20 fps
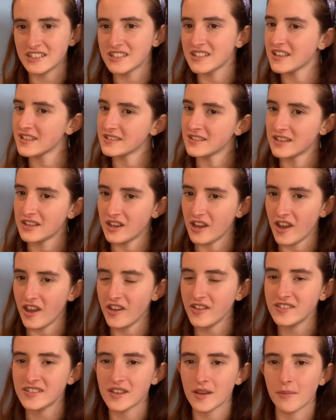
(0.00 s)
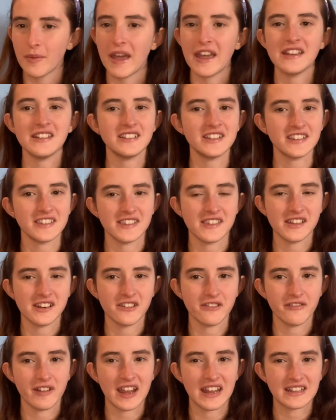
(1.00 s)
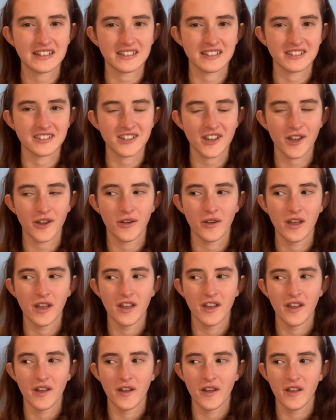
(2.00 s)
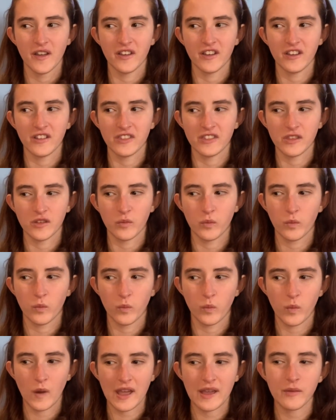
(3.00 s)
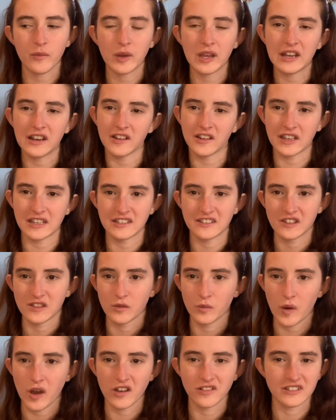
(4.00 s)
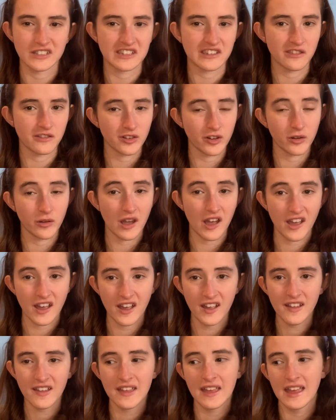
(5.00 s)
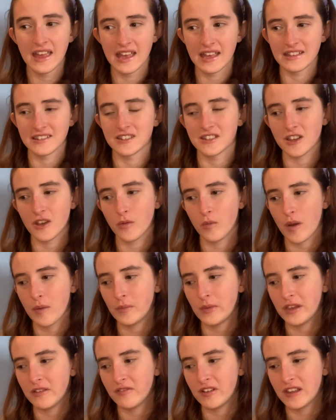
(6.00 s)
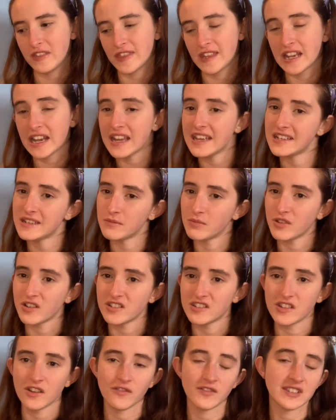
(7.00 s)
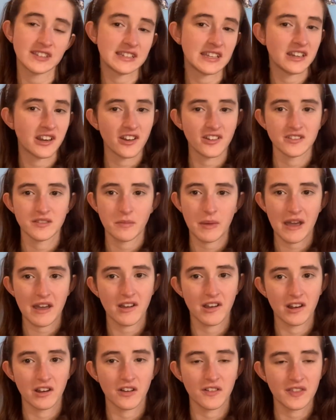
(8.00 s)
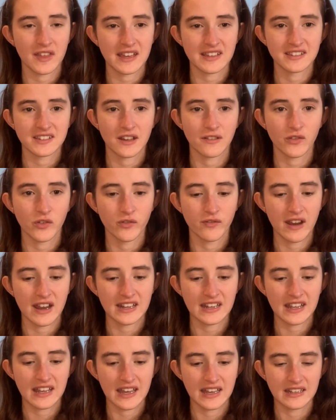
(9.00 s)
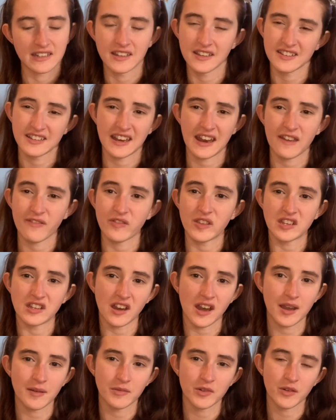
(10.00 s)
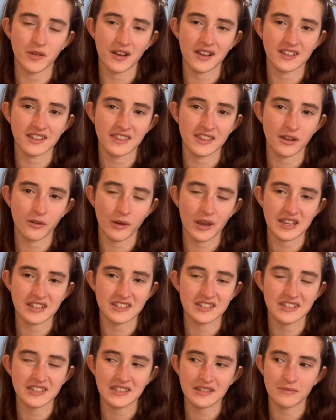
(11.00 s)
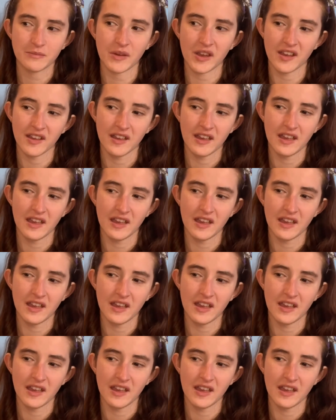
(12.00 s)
doesn't know. So Paige is the narrator, so the way we look into the world is through her, and so when we read the later book, she obviously knows about a lot of that stuff already and doesn't have the time to ask the questions, but